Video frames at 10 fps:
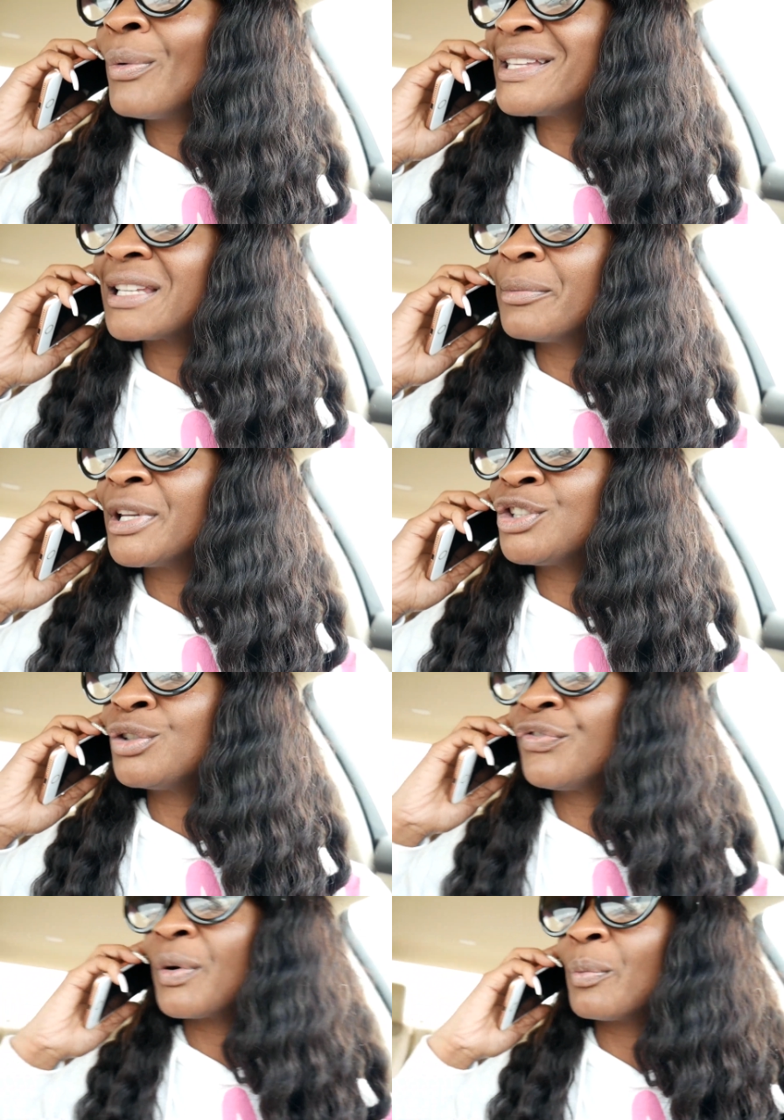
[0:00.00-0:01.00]
always come get
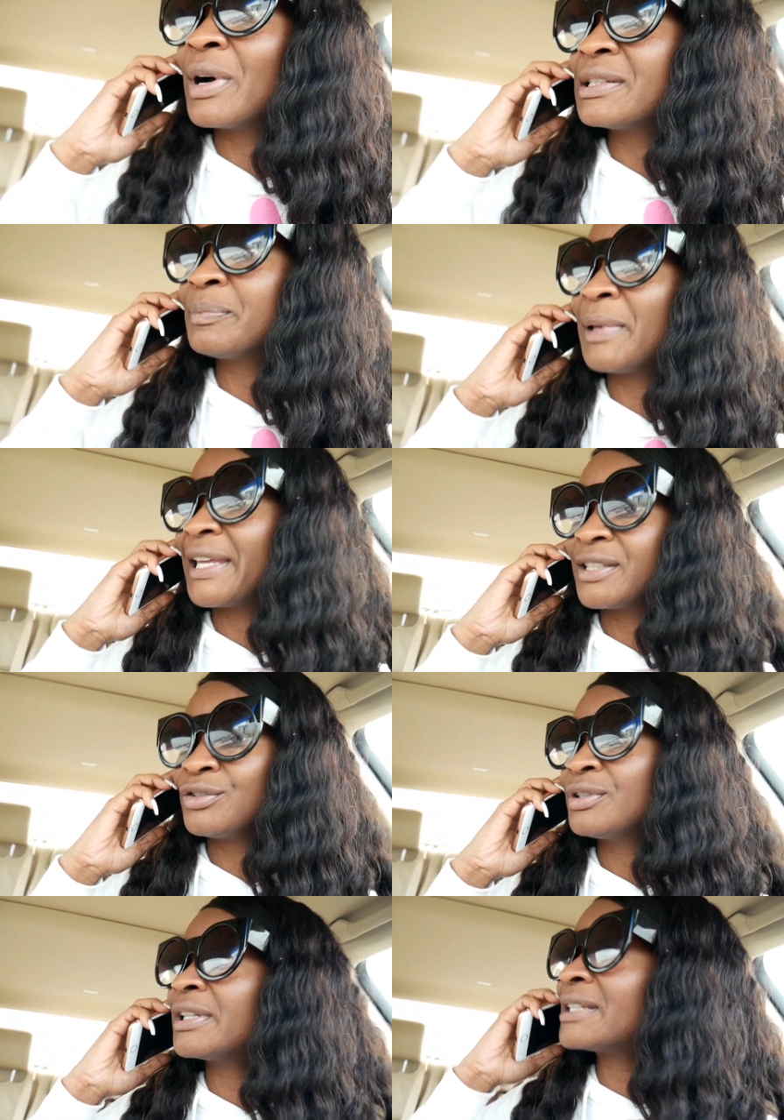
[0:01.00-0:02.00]
you from one place.
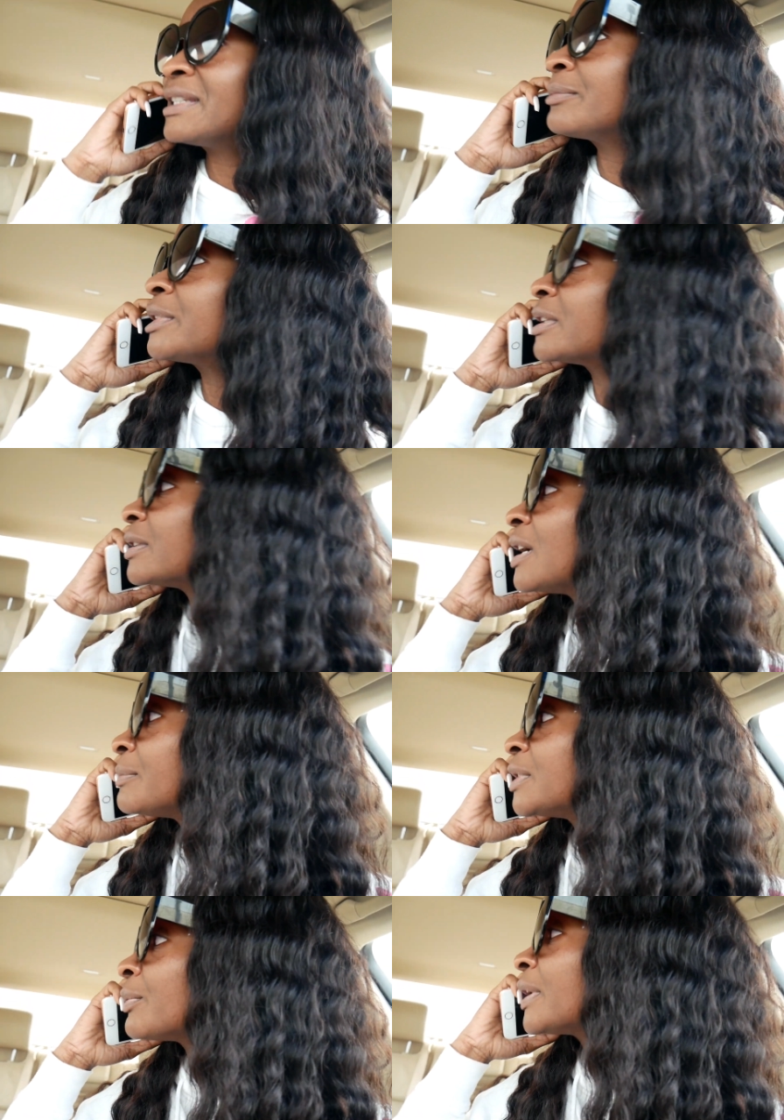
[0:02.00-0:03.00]
You did not tell me to
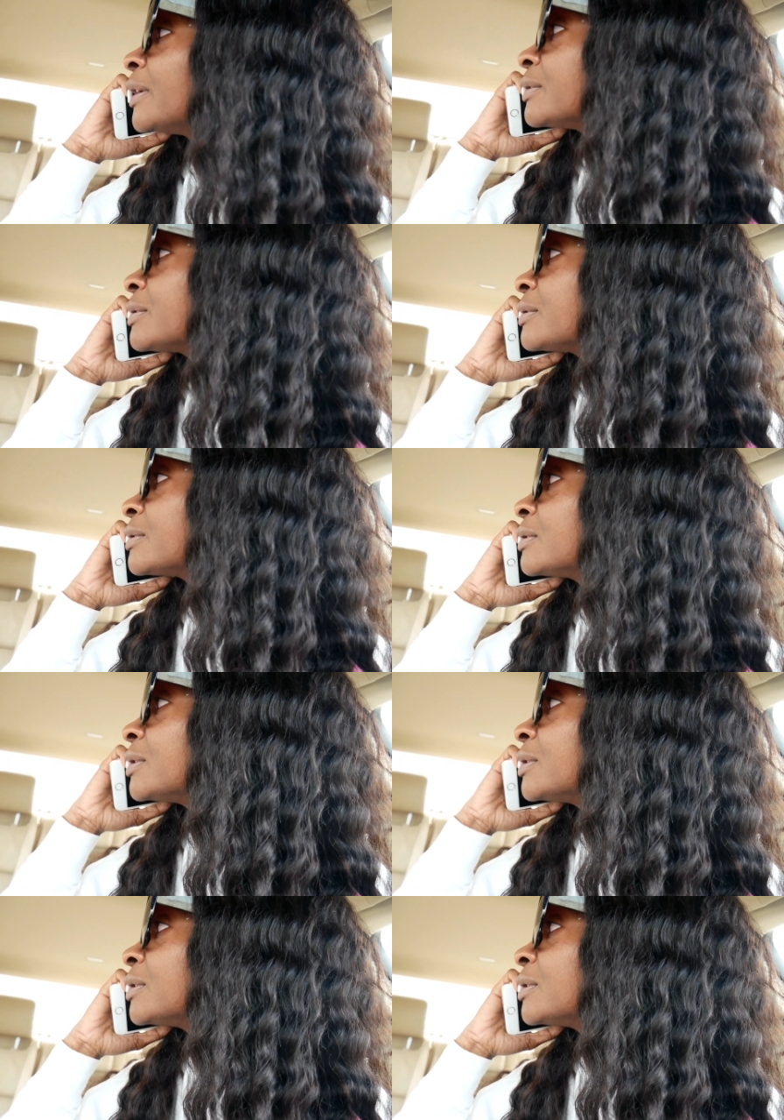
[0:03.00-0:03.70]
come nowhere else.